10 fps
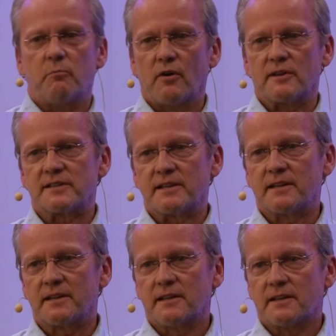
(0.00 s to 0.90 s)
policy
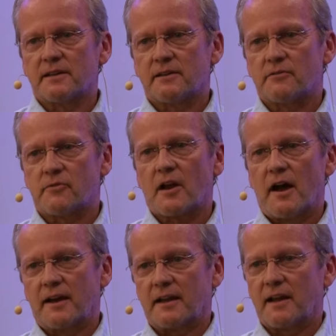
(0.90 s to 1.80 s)

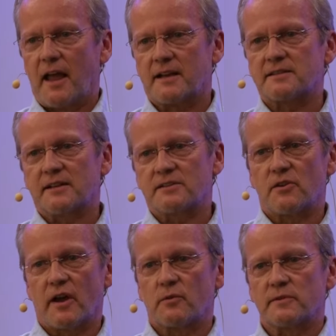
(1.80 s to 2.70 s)
regarding excellence
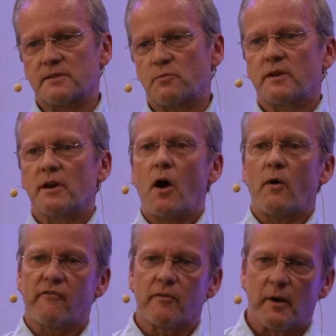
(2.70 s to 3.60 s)
or equity. Now
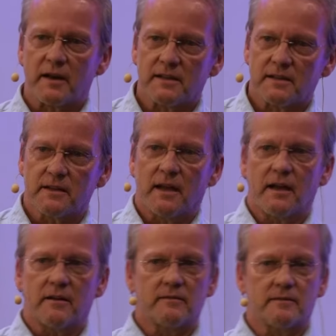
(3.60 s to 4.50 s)
everybody
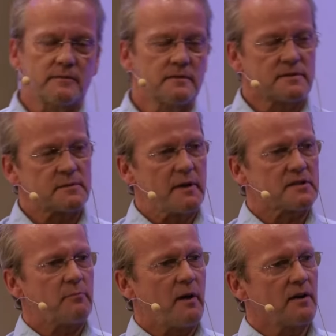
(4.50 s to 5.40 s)

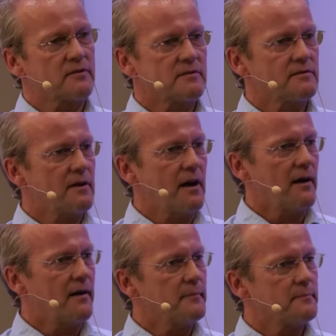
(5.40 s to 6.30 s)
speaks about
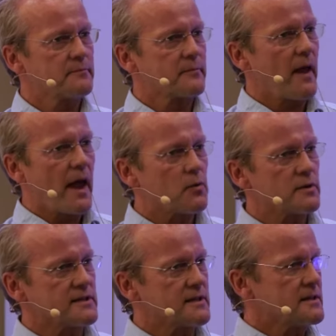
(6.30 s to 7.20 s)

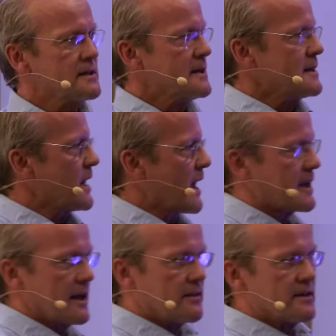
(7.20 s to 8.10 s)
equity,
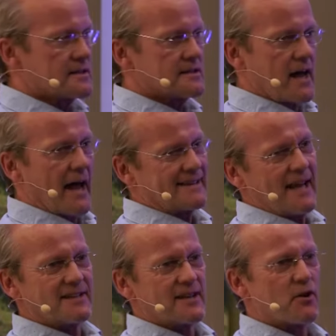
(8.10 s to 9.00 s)
like in this
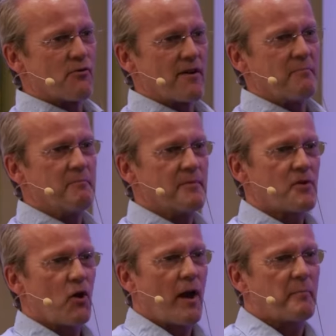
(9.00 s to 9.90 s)
Atlantic Rim
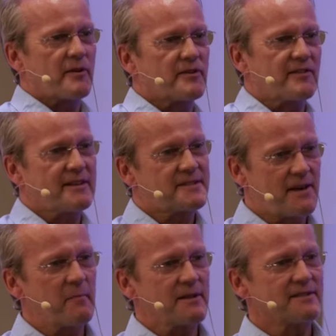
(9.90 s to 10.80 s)
Collaboratory
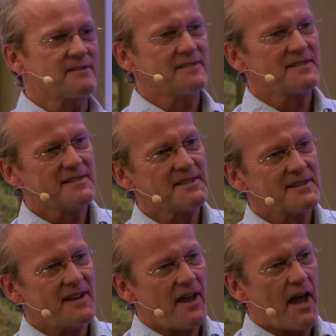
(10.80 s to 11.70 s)
Summit.
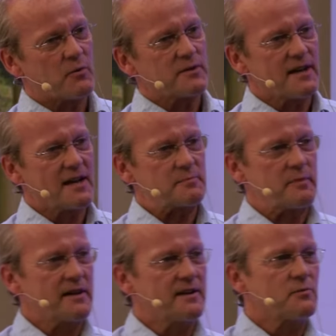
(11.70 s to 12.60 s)
Equity has
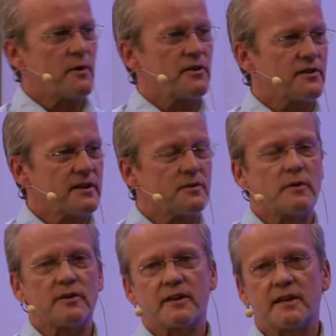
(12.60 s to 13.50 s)
been one of
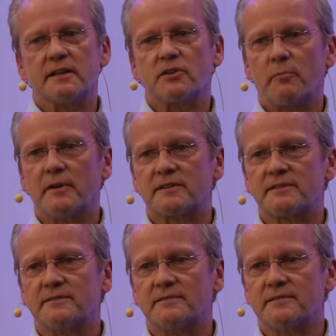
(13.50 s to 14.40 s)
the key topics.